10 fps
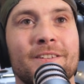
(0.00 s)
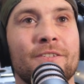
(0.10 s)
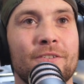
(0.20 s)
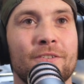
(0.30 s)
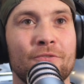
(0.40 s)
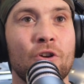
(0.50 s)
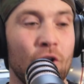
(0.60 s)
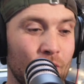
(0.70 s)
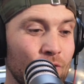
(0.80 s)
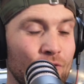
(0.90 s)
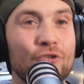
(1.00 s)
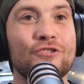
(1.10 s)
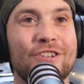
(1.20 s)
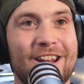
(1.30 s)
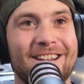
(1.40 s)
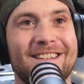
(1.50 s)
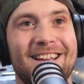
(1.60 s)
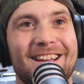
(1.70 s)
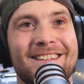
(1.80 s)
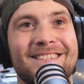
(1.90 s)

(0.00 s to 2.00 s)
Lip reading: They've got good genetics.